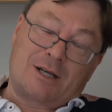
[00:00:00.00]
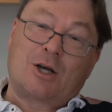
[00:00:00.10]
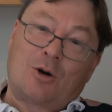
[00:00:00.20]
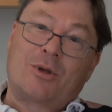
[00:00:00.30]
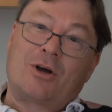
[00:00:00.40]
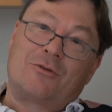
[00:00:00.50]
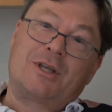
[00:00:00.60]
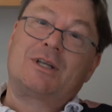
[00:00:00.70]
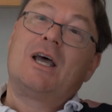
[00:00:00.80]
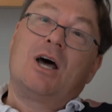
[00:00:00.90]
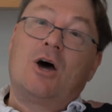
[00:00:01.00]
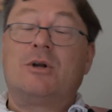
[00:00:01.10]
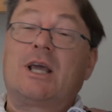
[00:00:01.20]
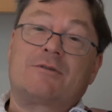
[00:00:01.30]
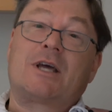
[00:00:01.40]
copy of it
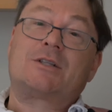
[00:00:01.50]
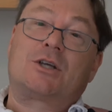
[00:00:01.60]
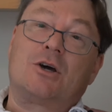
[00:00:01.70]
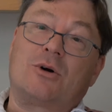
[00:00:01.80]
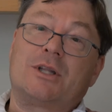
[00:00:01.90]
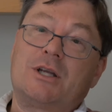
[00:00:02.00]
only have that to go on.